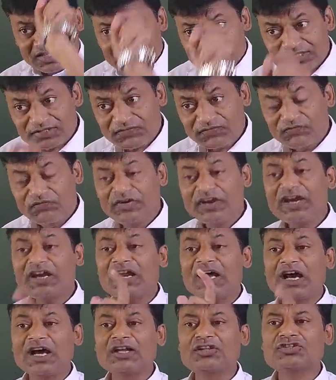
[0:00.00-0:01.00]
this
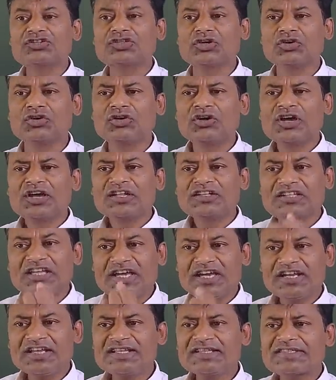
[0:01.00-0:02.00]
field also
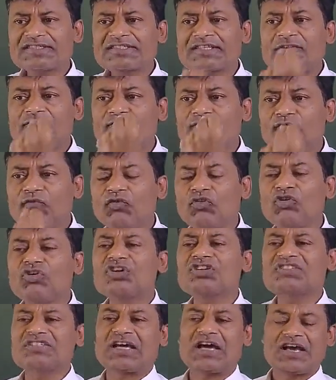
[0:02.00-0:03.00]
there is some
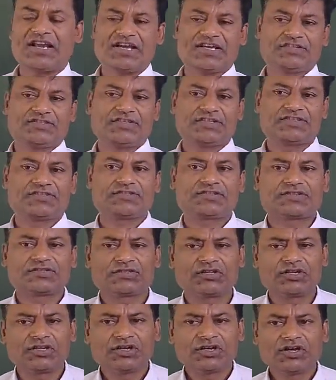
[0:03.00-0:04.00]
force arises.
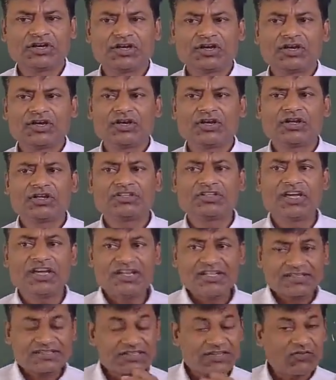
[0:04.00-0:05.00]

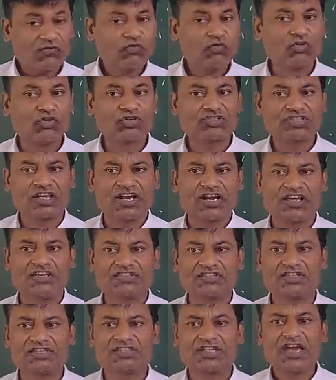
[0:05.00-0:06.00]

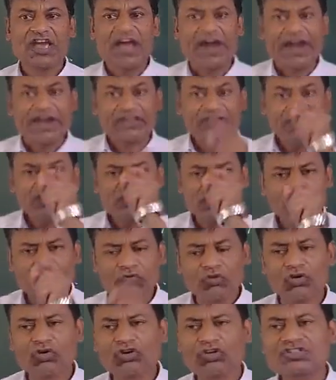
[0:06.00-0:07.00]
And this
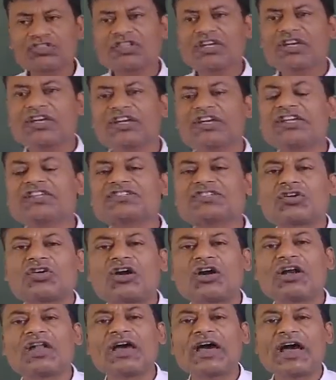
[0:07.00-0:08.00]
force is
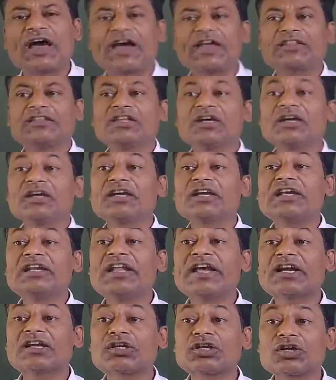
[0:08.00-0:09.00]
called as the
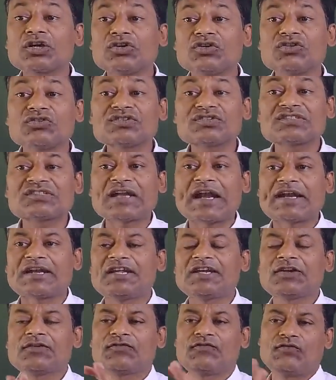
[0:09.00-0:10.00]

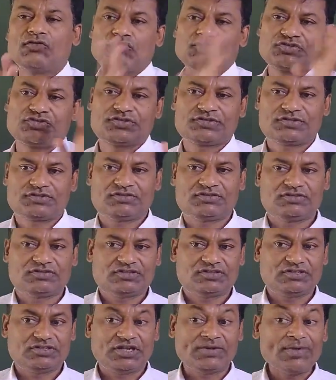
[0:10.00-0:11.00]
electrostatic
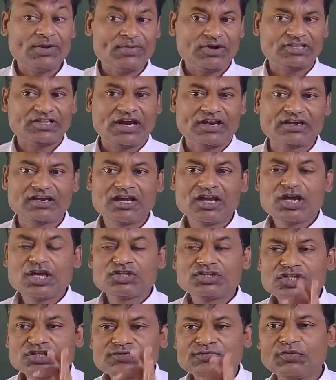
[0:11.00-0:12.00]
force. Remember
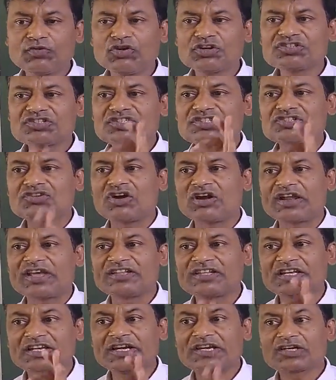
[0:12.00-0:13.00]
that. This force is called
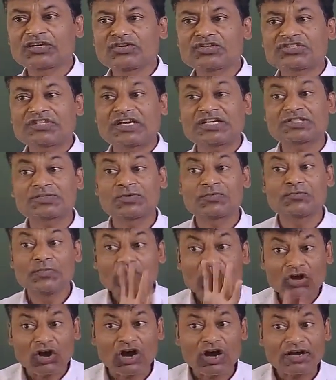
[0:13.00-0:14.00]
as the electrostatic force
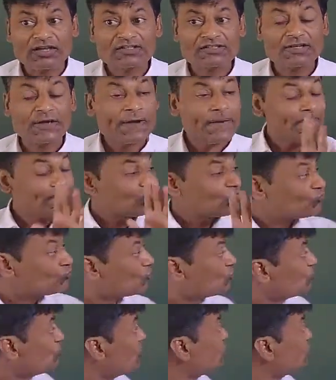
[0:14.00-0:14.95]
because